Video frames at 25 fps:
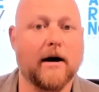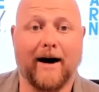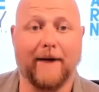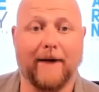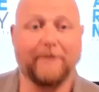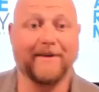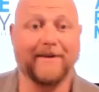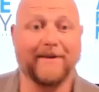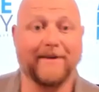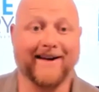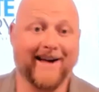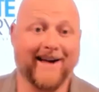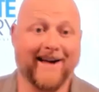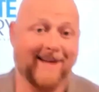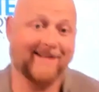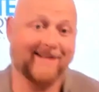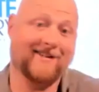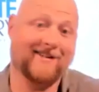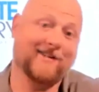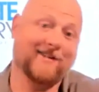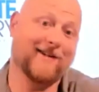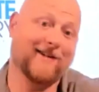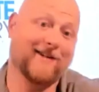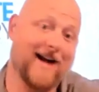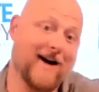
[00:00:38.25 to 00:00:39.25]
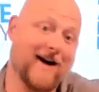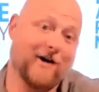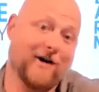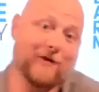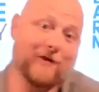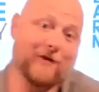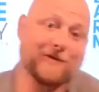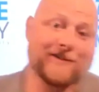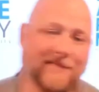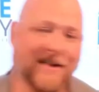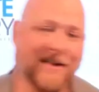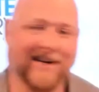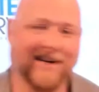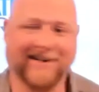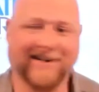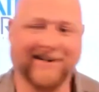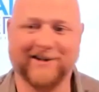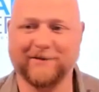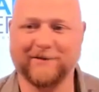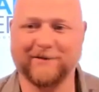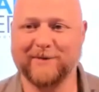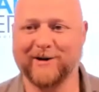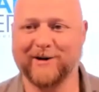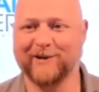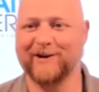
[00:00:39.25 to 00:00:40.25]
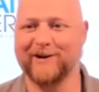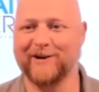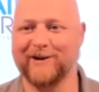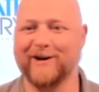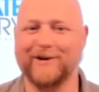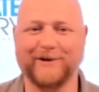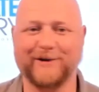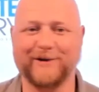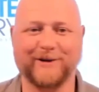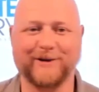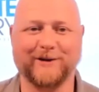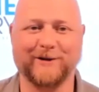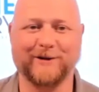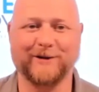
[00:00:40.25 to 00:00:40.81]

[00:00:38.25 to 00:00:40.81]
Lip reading: I'm the guest here now, thanks to Bill Gross,